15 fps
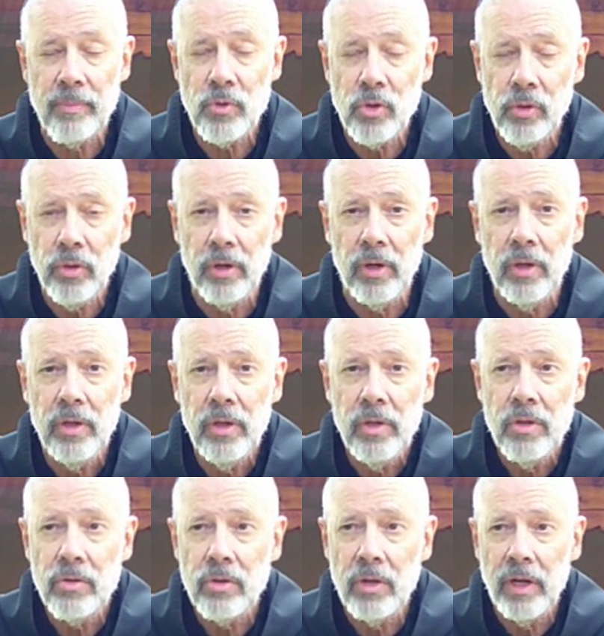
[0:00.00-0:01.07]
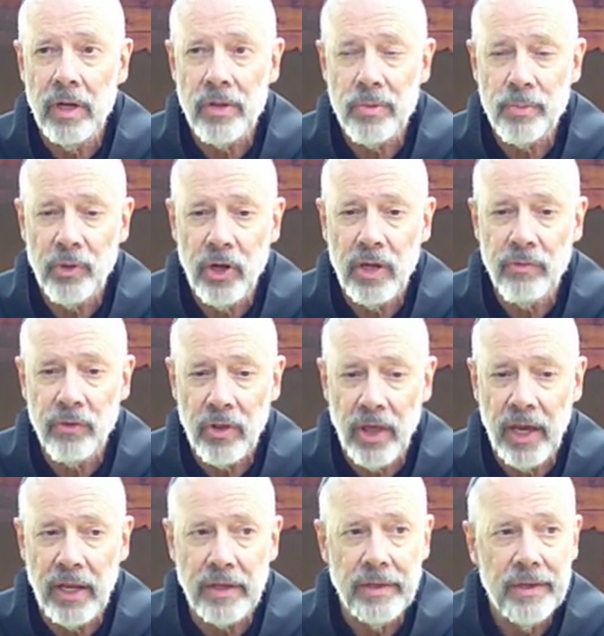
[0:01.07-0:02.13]
sure. So let us pray for
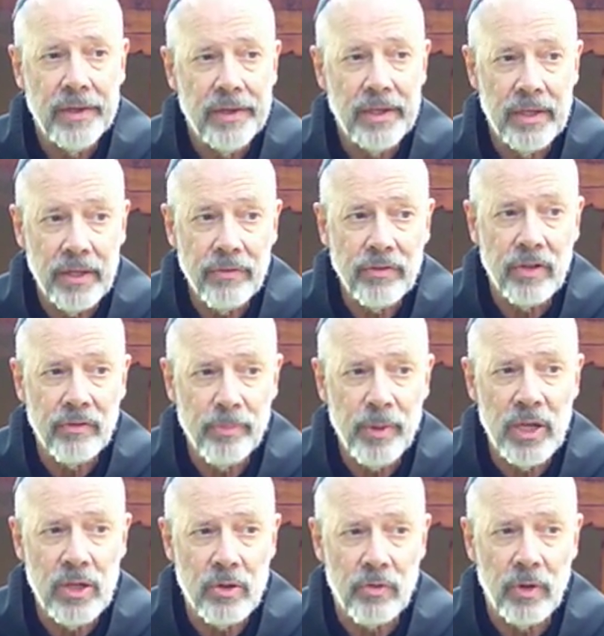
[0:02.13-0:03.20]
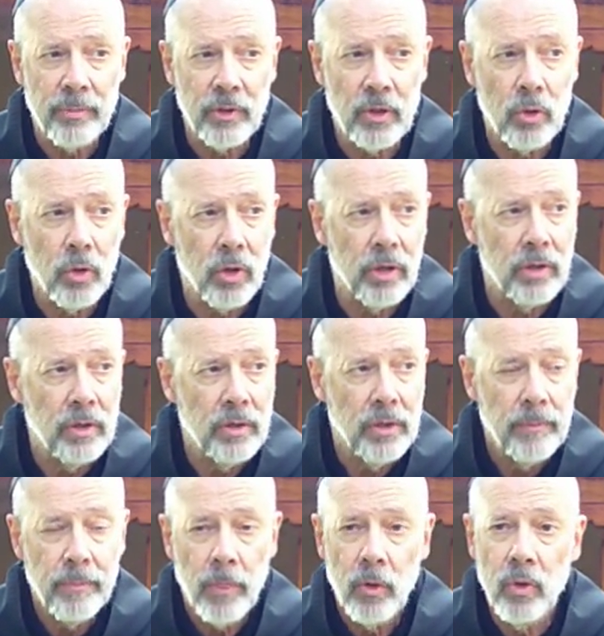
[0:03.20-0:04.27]
that gift of peace from the Lord,
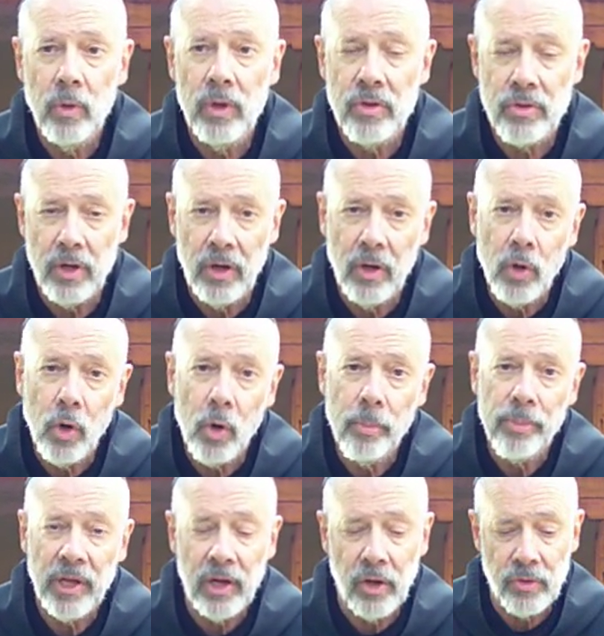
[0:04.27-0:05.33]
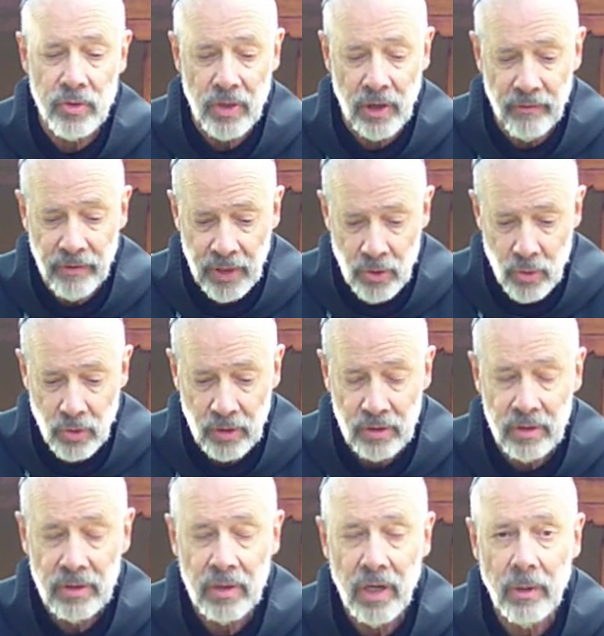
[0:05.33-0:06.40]
who is our hope and our salvation.
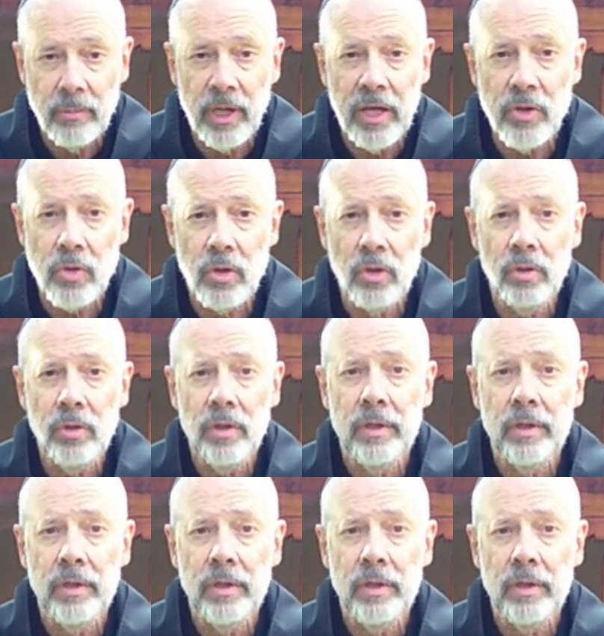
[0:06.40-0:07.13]
God bless you.